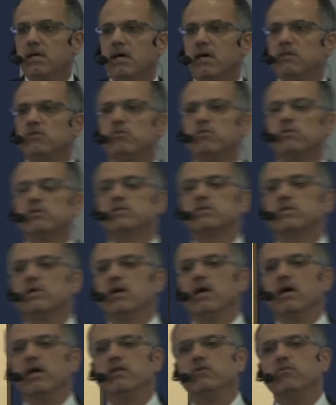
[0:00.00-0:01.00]
I don't want
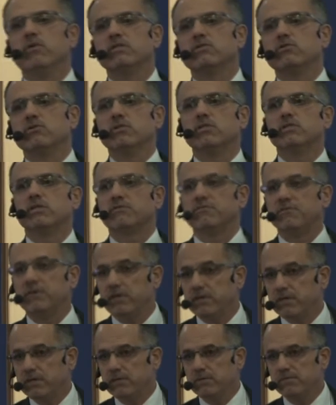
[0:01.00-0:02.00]
anyone to
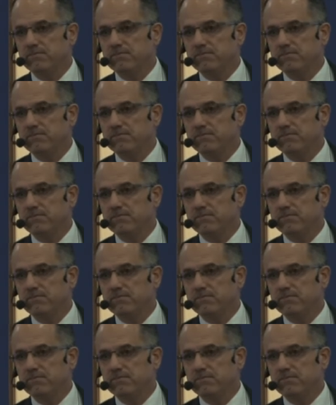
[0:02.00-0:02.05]
interfere.